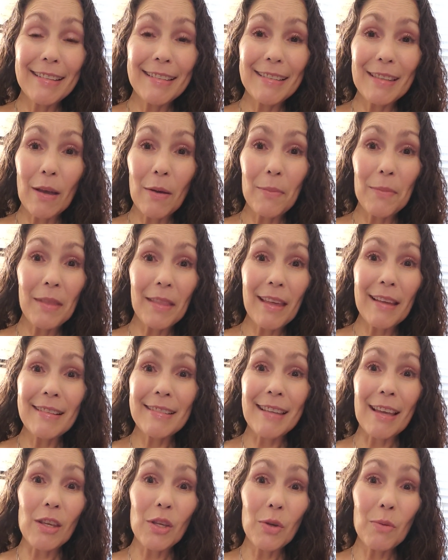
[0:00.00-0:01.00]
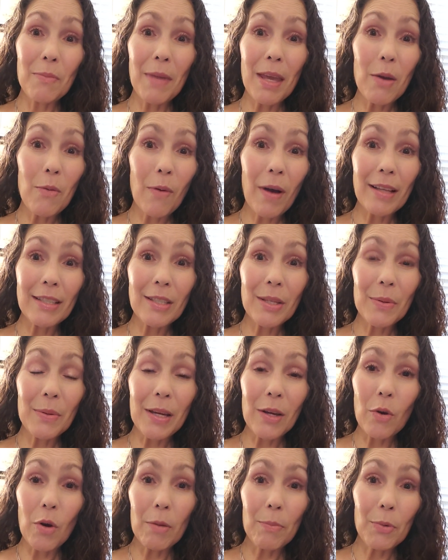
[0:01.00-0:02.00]
some things that you may want to
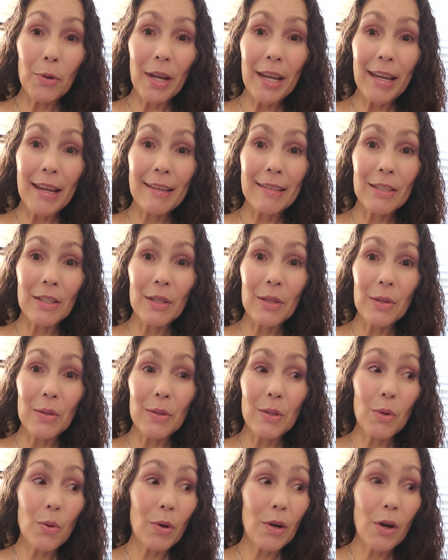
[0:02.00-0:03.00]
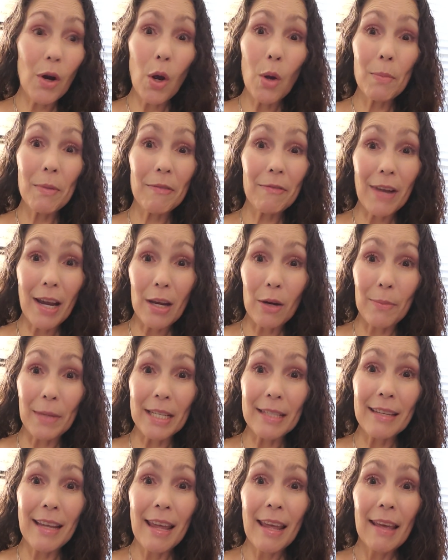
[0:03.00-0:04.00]
incorporate into your home
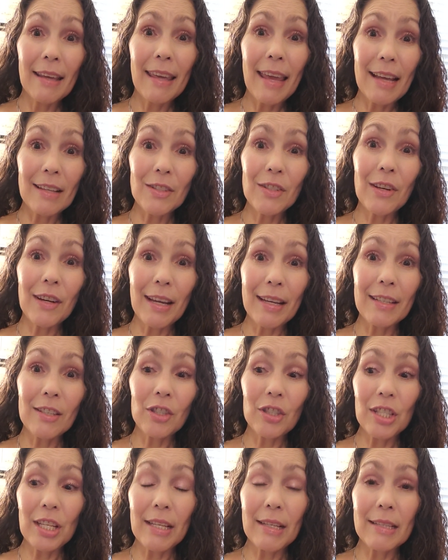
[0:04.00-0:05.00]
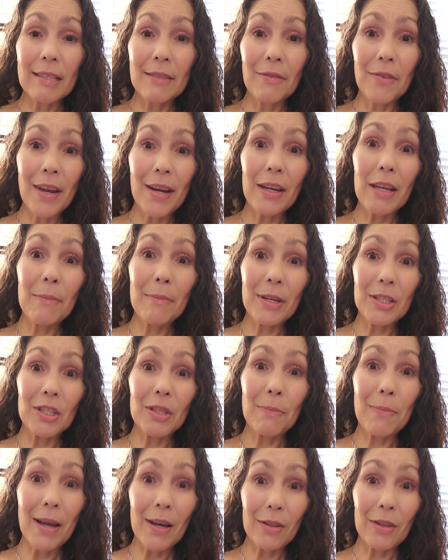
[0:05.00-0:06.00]
environment. Cancer energy is very
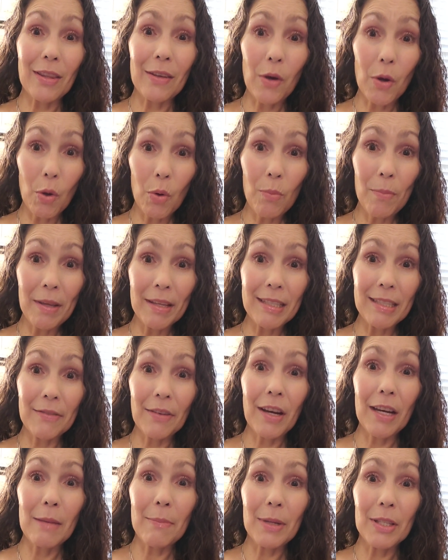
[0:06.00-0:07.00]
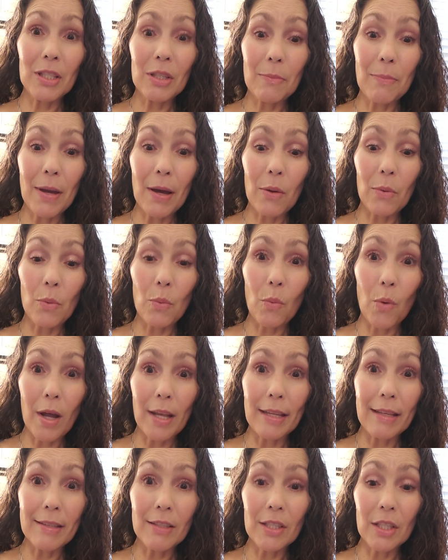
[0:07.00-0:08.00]
much about the home. It's very much about
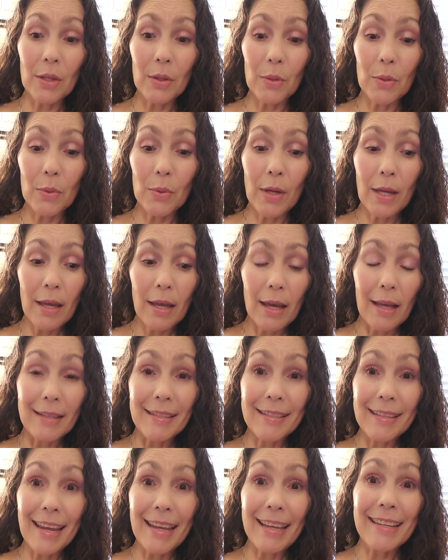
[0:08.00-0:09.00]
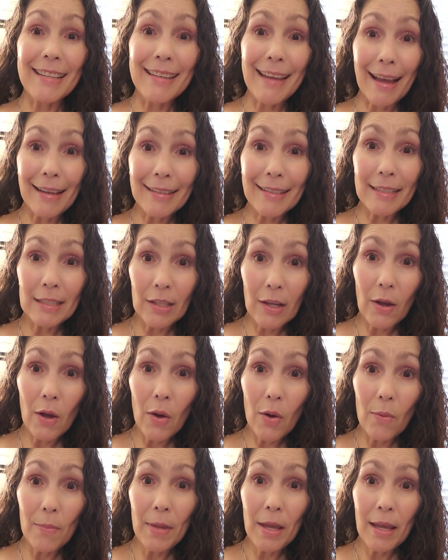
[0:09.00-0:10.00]
wanting to stay connected to
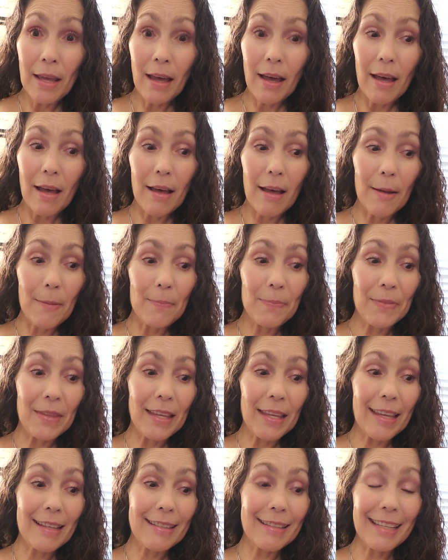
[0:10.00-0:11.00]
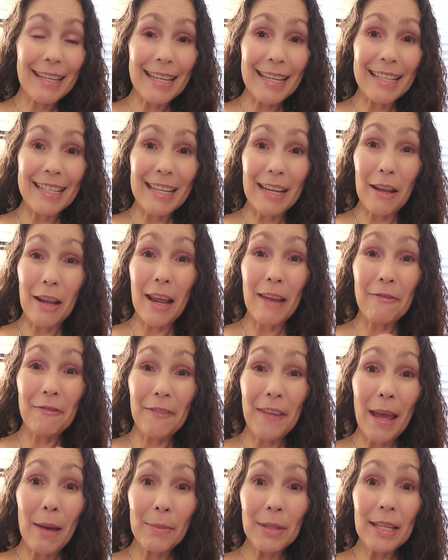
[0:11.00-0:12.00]
home um, it, it, and
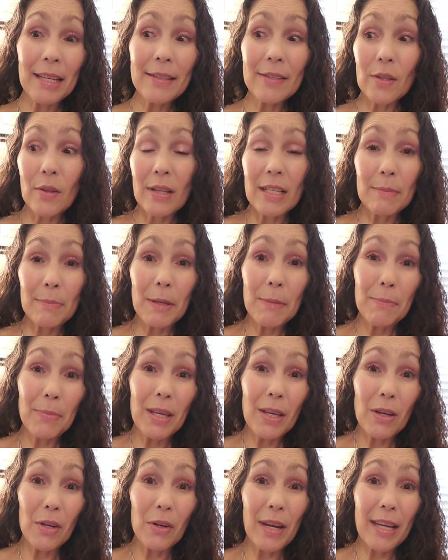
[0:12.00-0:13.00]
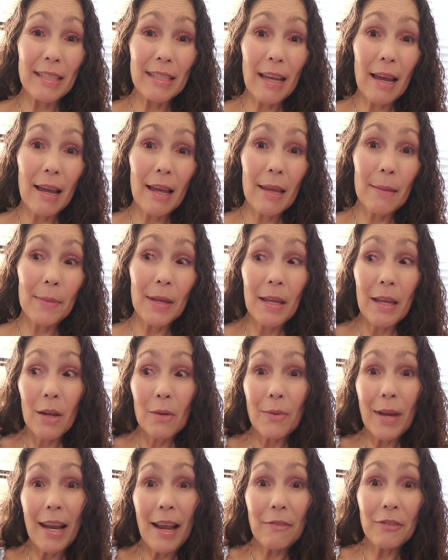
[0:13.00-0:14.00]
family. So this may be a great time
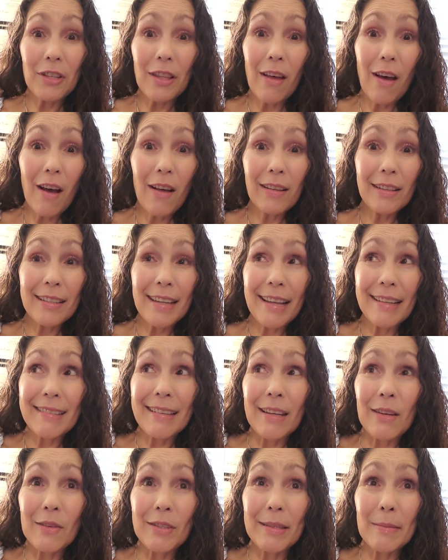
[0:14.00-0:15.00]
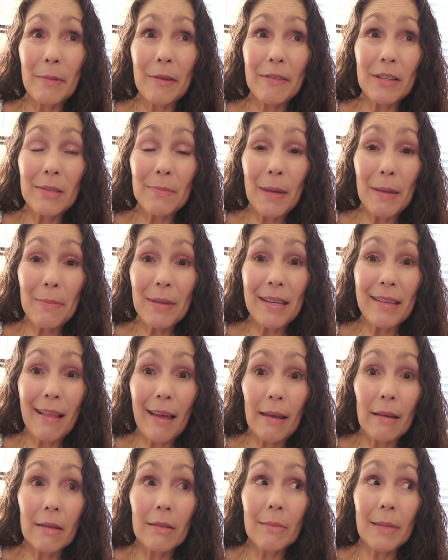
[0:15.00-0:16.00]
right after the holidays. I know some of us may be
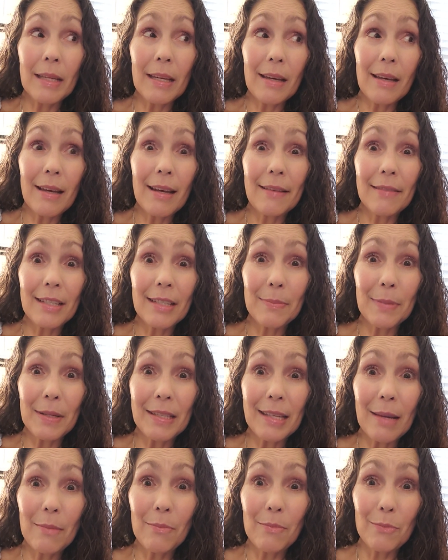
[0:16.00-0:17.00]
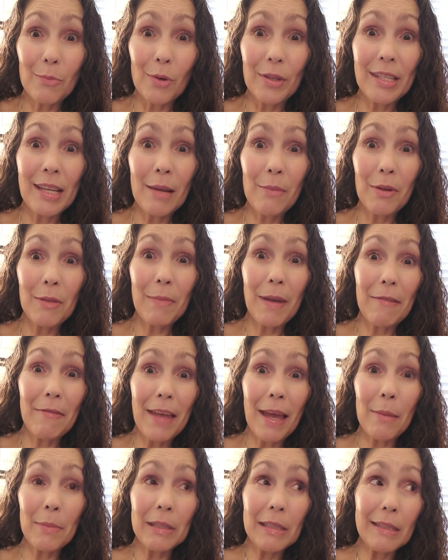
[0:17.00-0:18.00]
like, oh my God, I have to spend time more time with my
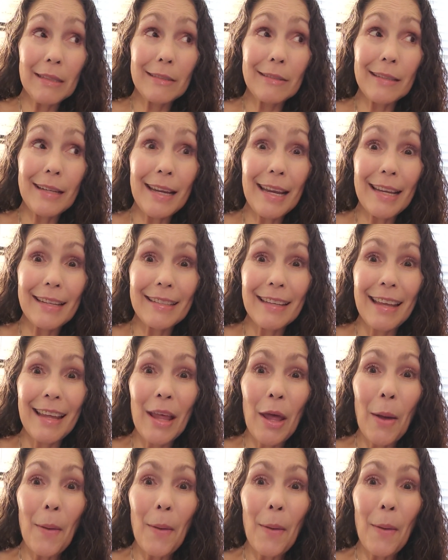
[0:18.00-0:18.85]
family. Great.